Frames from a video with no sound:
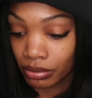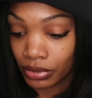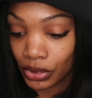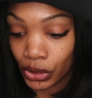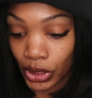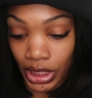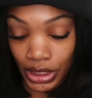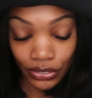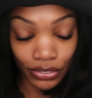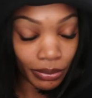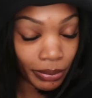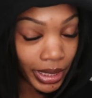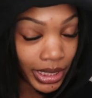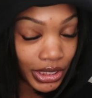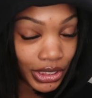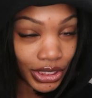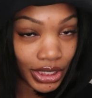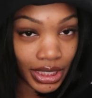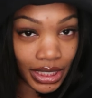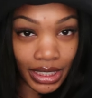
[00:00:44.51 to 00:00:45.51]

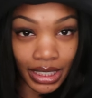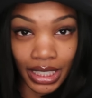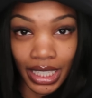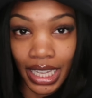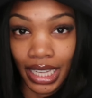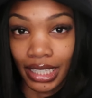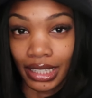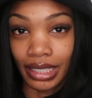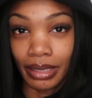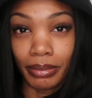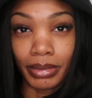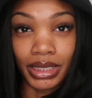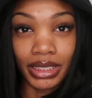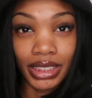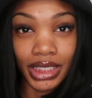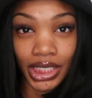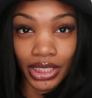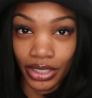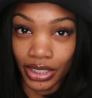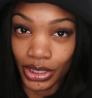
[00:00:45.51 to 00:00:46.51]
transformation, and the
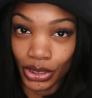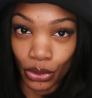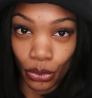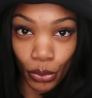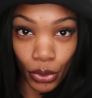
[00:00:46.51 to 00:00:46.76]
mysterious